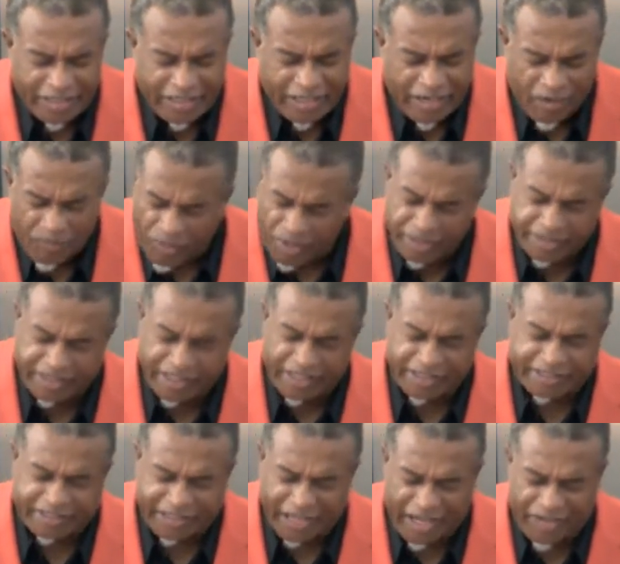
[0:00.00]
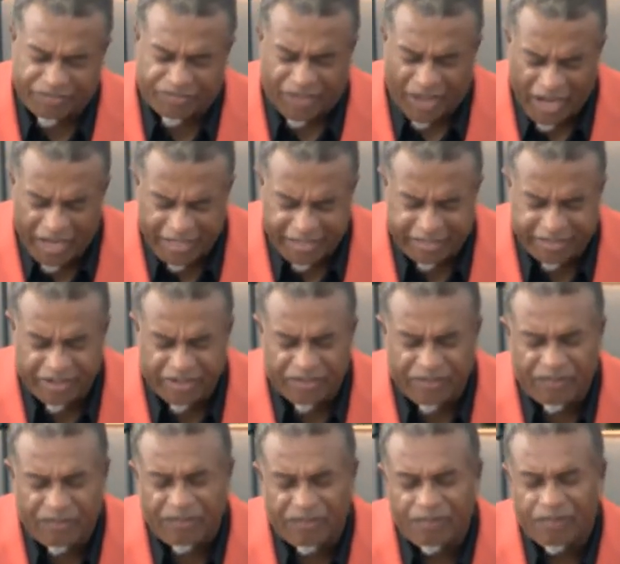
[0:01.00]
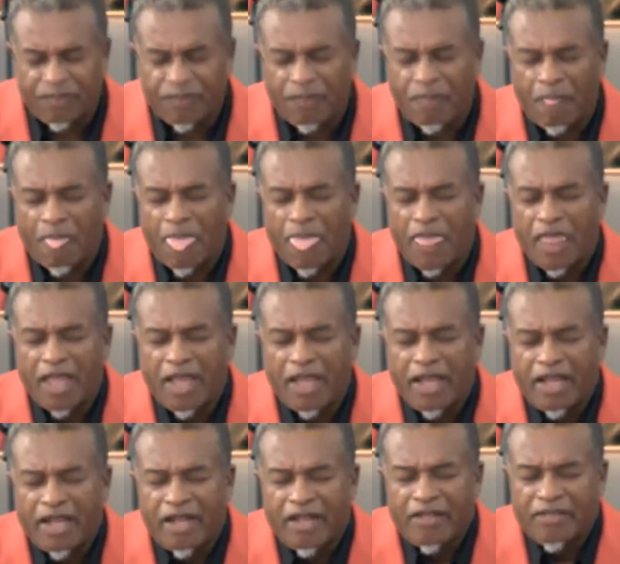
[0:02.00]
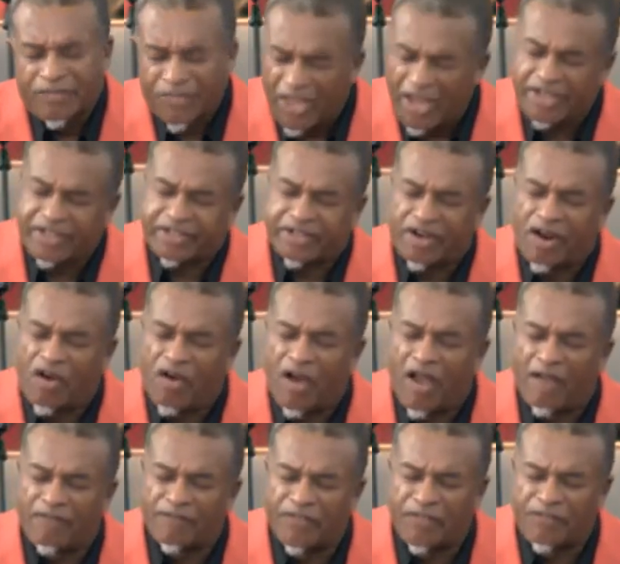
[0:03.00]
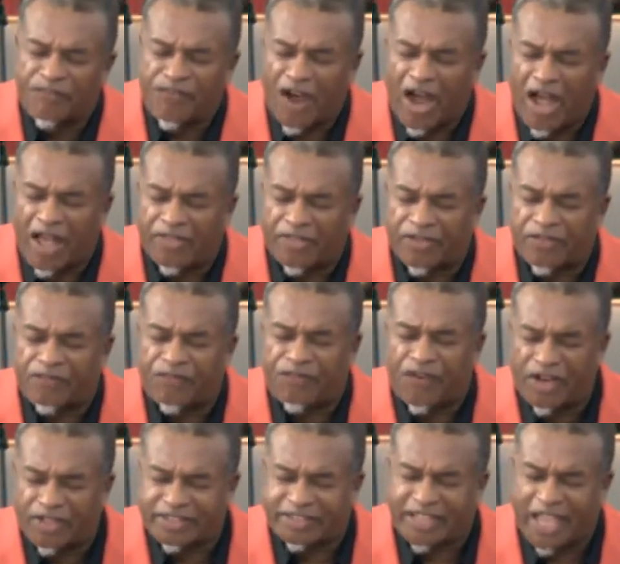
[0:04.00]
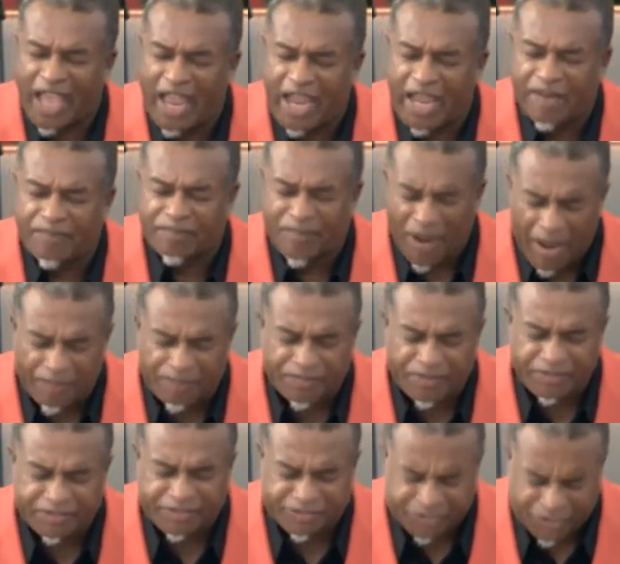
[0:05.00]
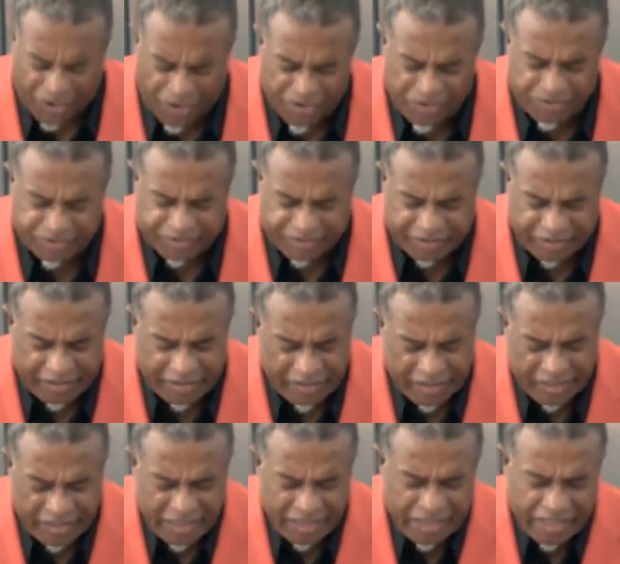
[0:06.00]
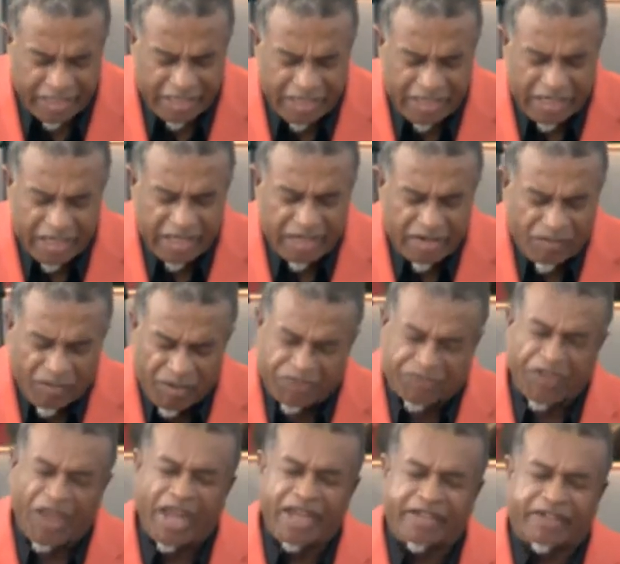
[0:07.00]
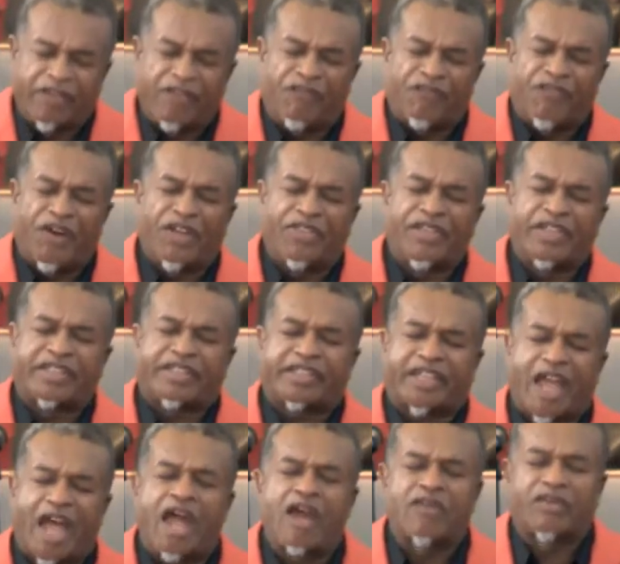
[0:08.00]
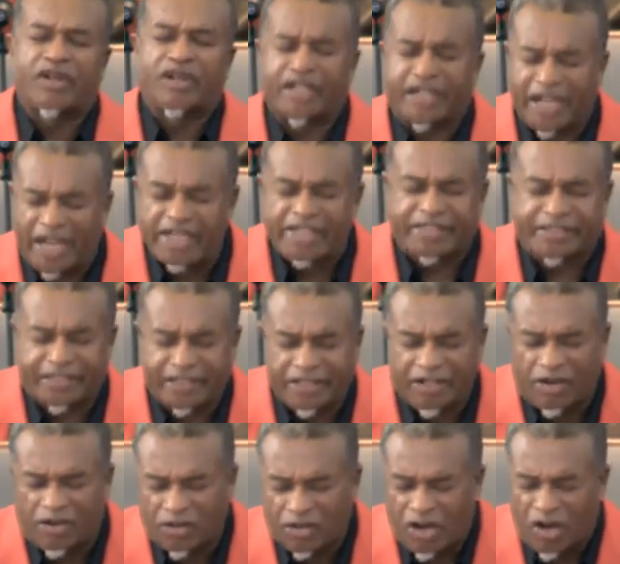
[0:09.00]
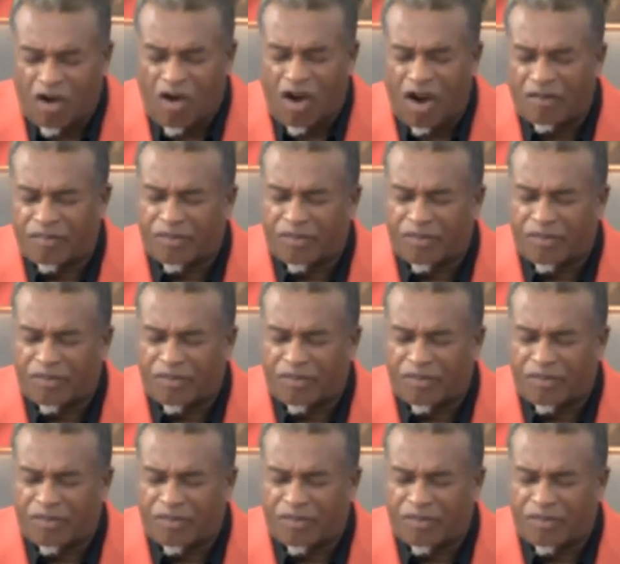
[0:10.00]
And we just say thank you. Thank you, O Heavenly Father, for Zion Baptist Church. We thank you for this congregation, O Lord.